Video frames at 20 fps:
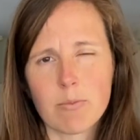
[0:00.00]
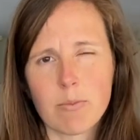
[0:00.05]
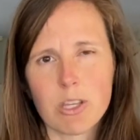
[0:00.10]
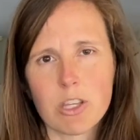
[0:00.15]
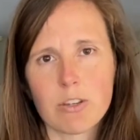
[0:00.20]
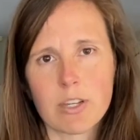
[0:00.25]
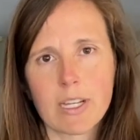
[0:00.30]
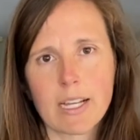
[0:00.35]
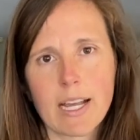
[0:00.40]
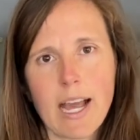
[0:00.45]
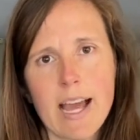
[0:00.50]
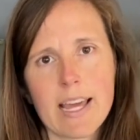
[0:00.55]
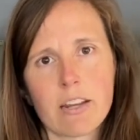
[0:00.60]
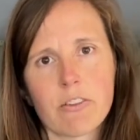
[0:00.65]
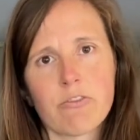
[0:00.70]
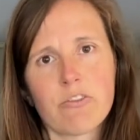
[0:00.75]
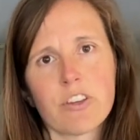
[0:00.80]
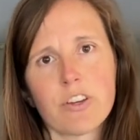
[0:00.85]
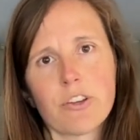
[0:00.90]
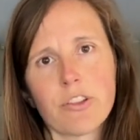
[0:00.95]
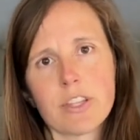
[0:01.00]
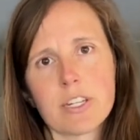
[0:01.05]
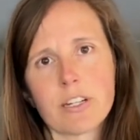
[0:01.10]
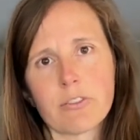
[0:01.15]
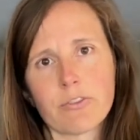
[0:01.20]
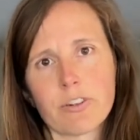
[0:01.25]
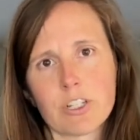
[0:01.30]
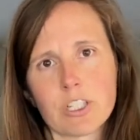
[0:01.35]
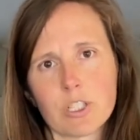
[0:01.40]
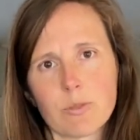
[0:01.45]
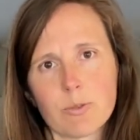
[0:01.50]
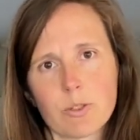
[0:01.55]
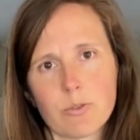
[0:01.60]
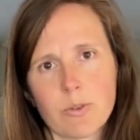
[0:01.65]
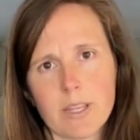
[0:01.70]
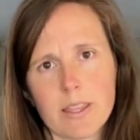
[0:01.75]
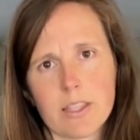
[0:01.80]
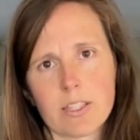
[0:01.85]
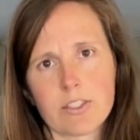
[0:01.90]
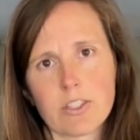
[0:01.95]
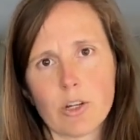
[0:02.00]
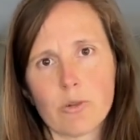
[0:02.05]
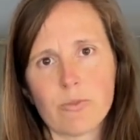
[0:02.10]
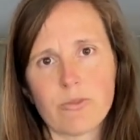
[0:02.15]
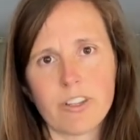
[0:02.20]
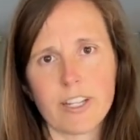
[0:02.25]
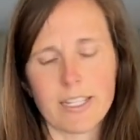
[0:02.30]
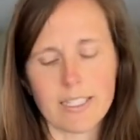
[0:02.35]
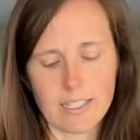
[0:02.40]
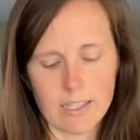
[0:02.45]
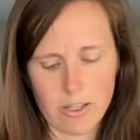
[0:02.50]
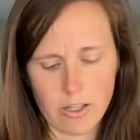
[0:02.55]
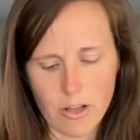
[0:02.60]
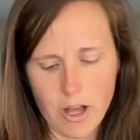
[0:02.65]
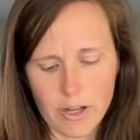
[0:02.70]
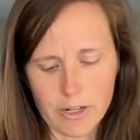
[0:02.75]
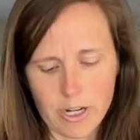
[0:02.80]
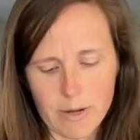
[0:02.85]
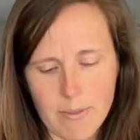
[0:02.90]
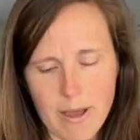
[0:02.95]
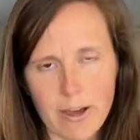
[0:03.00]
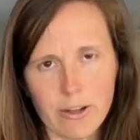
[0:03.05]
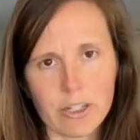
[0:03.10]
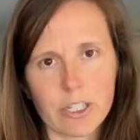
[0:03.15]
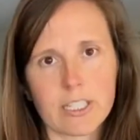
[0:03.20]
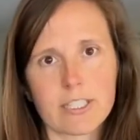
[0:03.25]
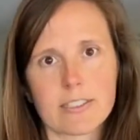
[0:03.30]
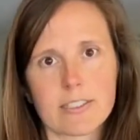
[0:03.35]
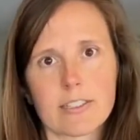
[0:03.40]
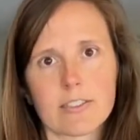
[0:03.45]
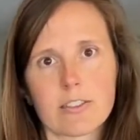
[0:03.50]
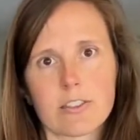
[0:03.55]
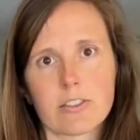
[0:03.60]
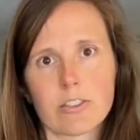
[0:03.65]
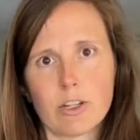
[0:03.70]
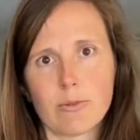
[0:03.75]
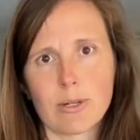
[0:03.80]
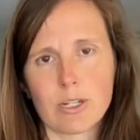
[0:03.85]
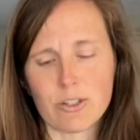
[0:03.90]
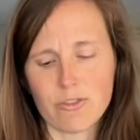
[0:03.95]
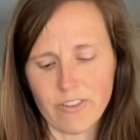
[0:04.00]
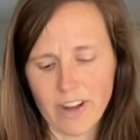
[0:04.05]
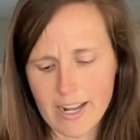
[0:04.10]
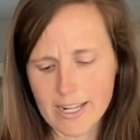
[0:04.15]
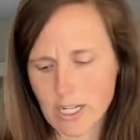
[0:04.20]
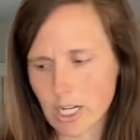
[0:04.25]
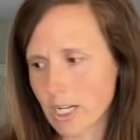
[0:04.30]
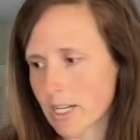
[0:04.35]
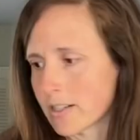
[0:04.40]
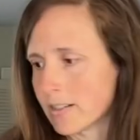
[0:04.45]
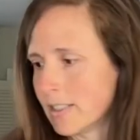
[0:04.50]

but you can kind of feel the difference between the soap flakes and the laundry powder because this is so much finer